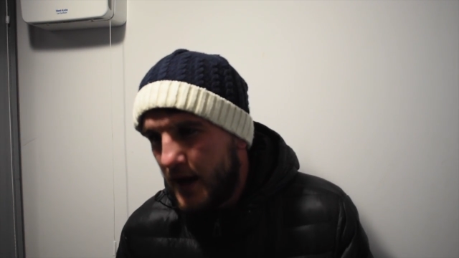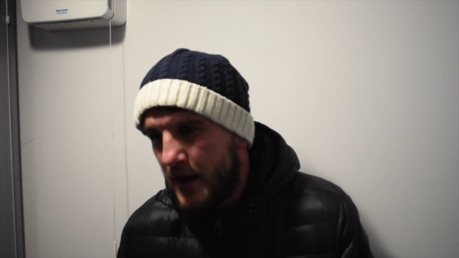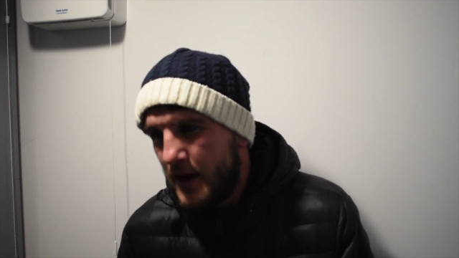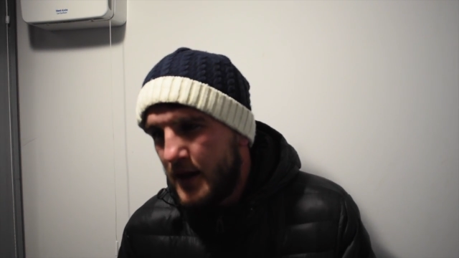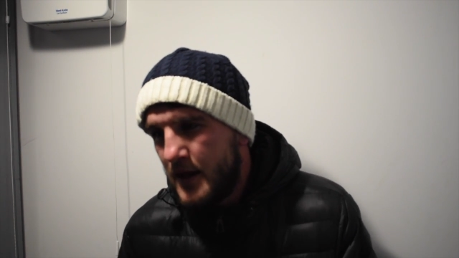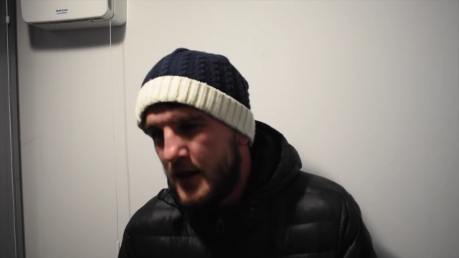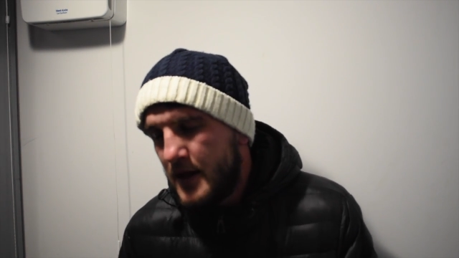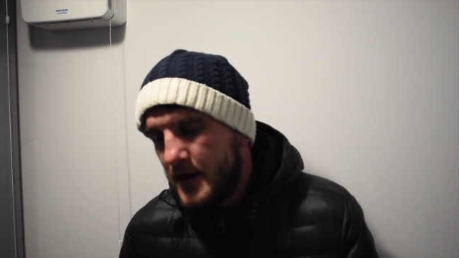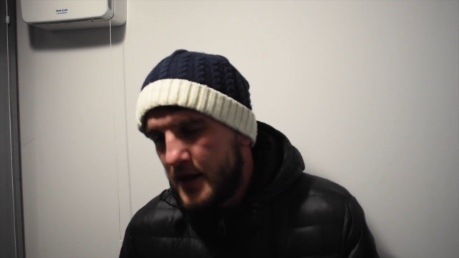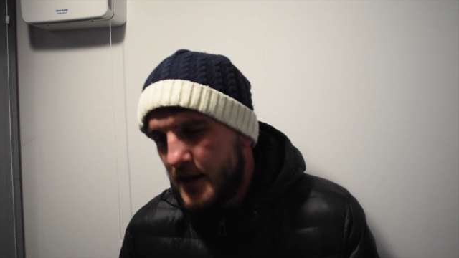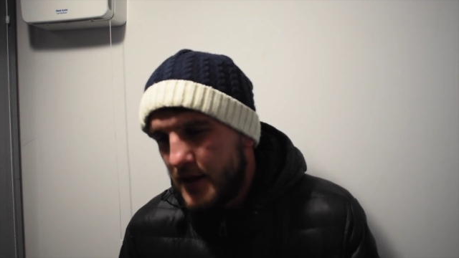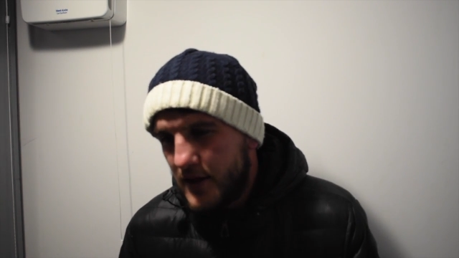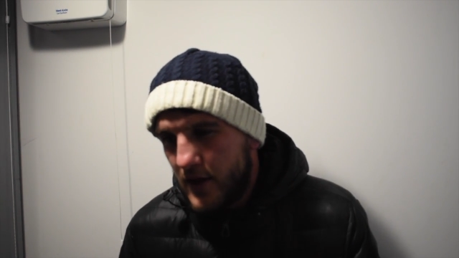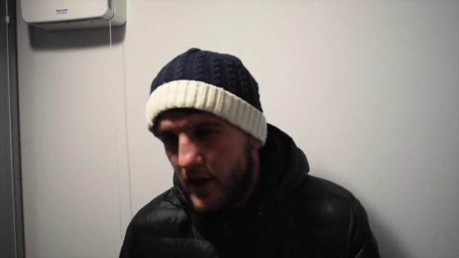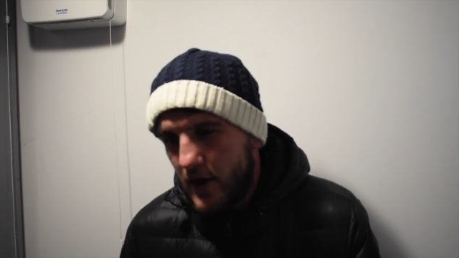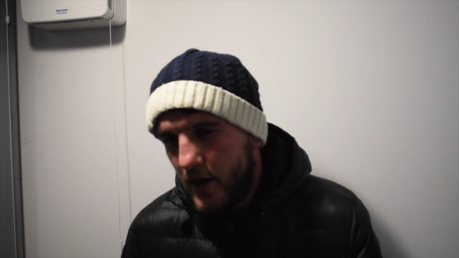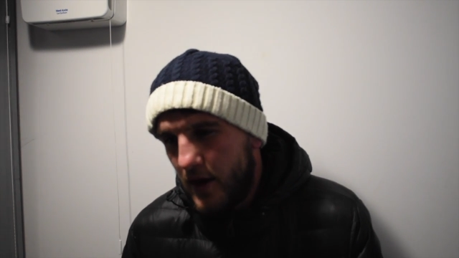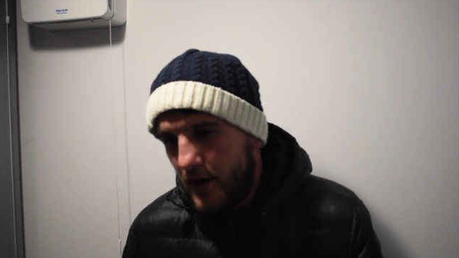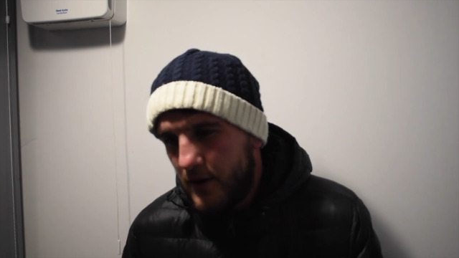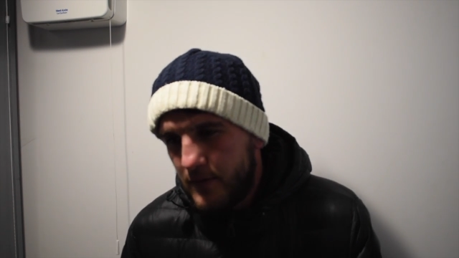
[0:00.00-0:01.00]

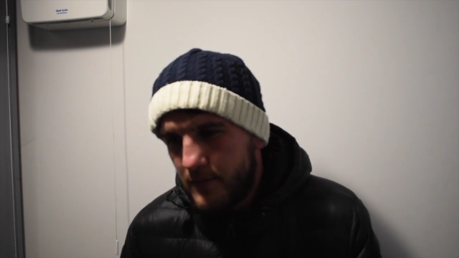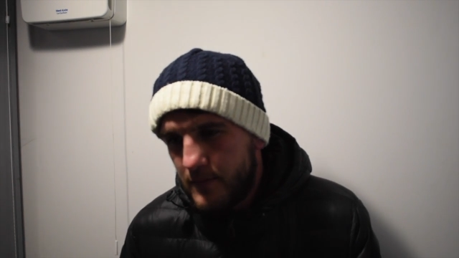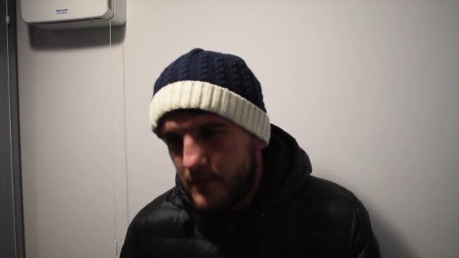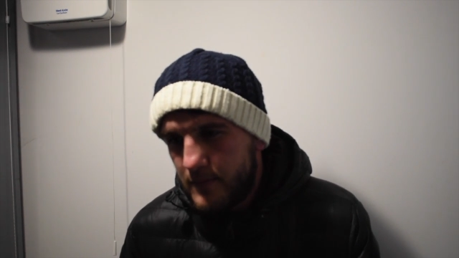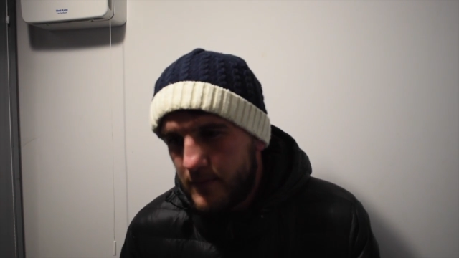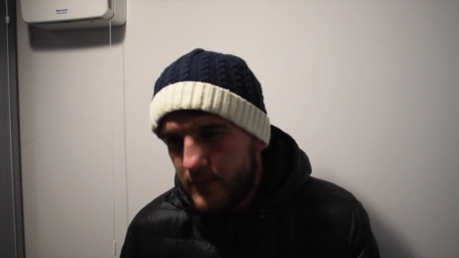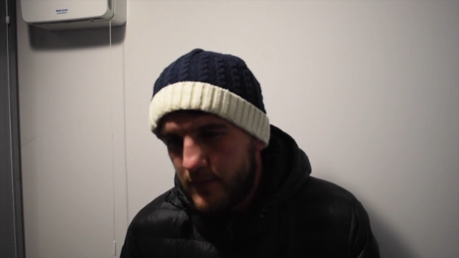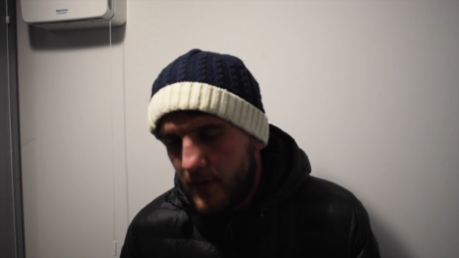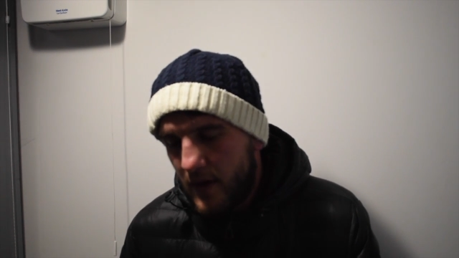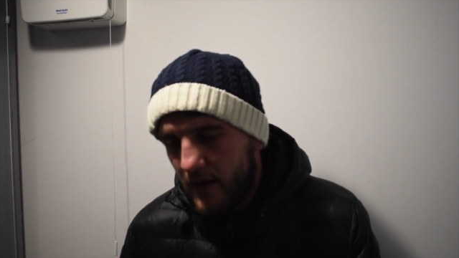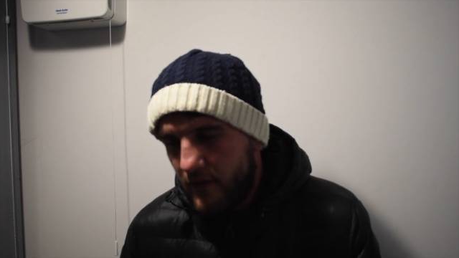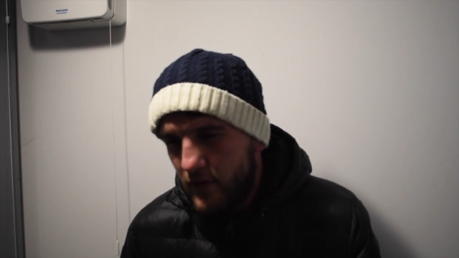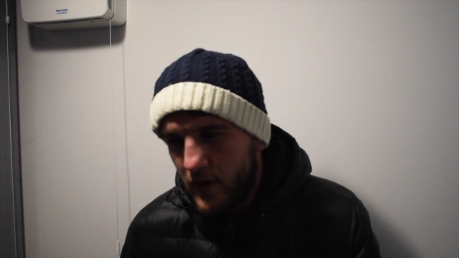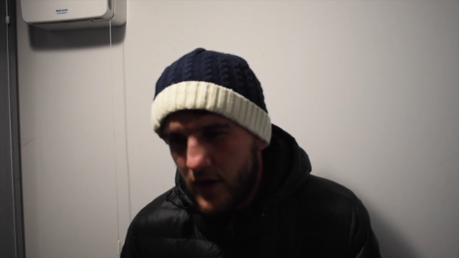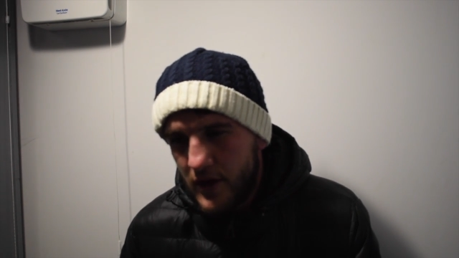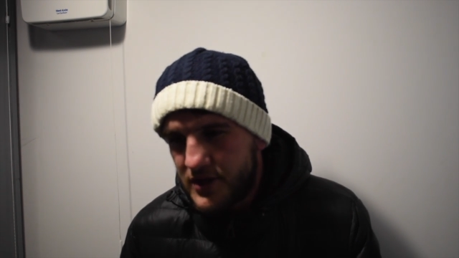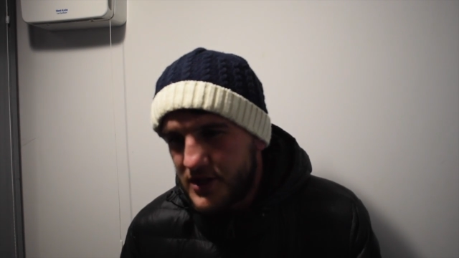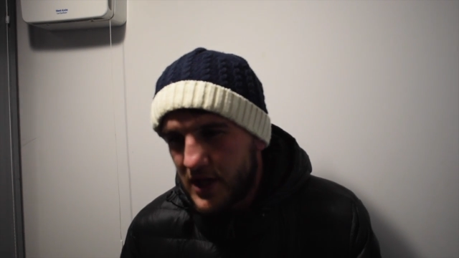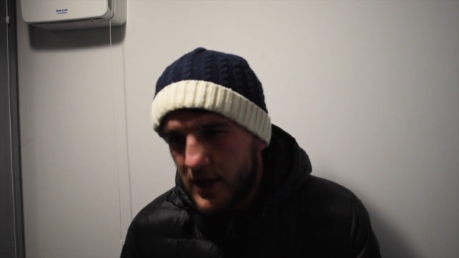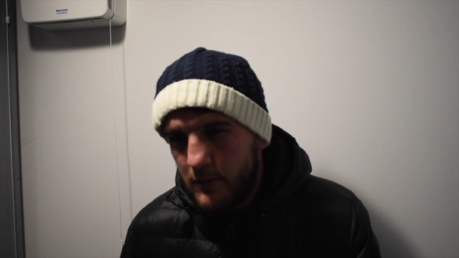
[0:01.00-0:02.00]
I've
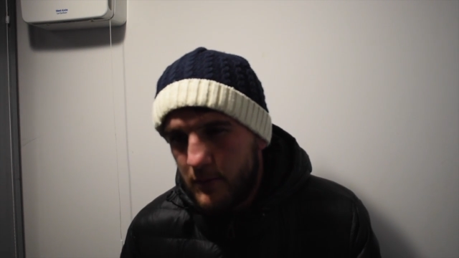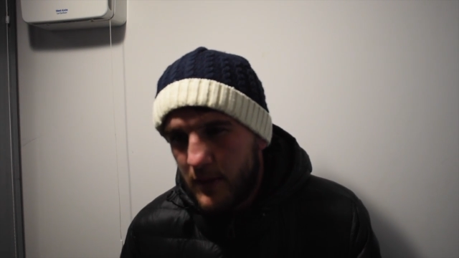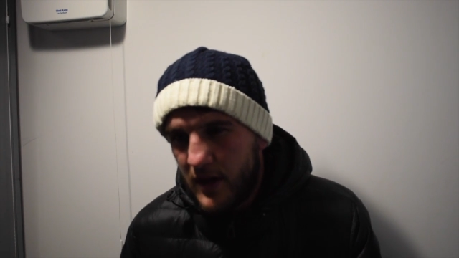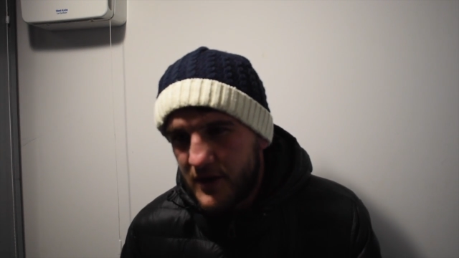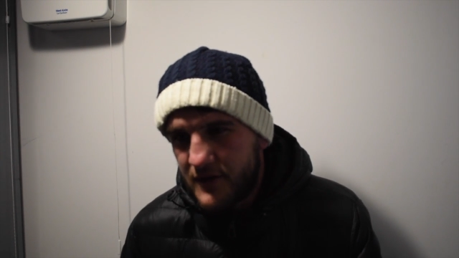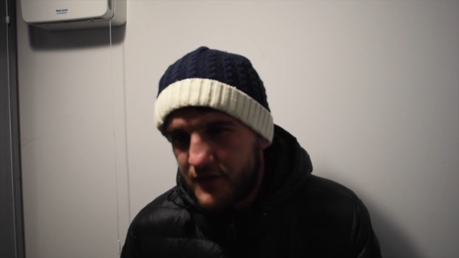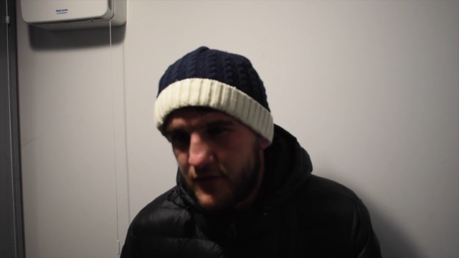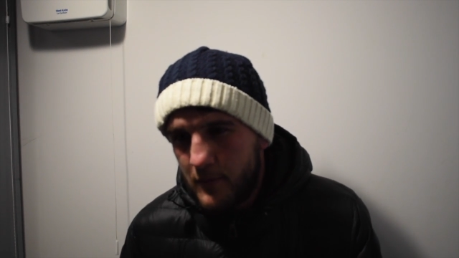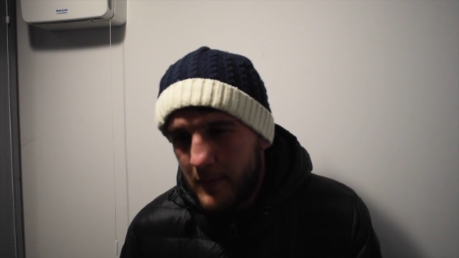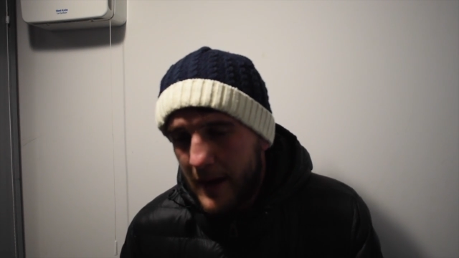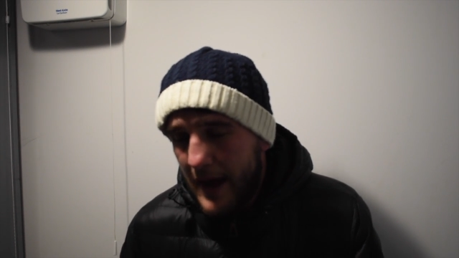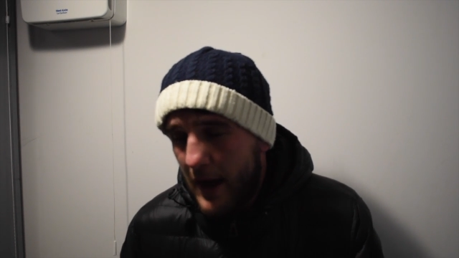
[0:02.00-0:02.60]
learned so much from